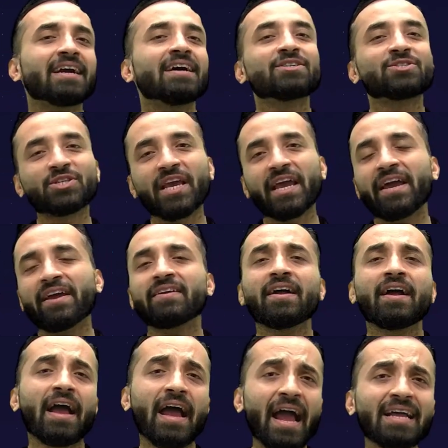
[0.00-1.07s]
share
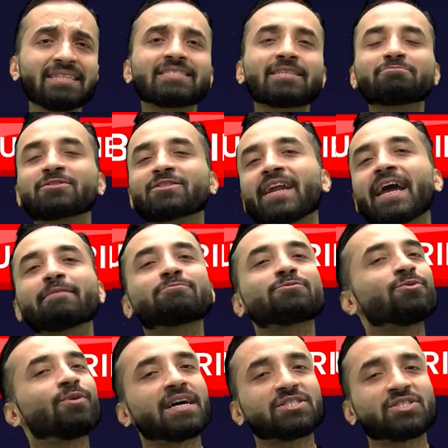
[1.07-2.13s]
and subscribe to
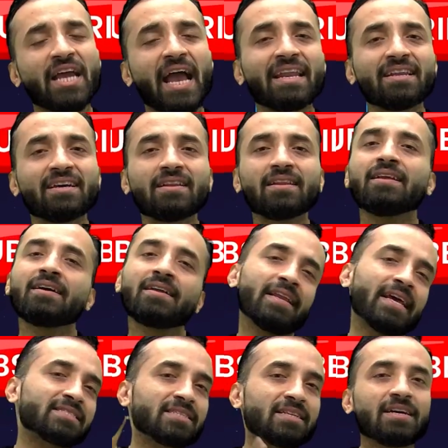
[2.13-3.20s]
our channel.
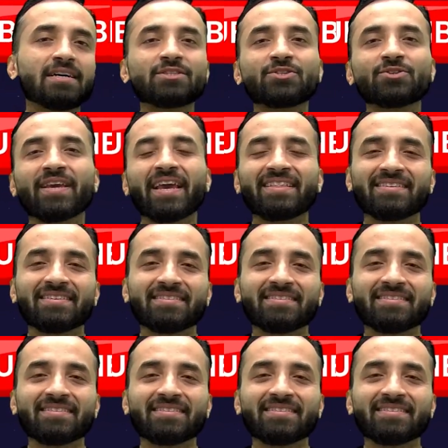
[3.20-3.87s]
Let's learn together.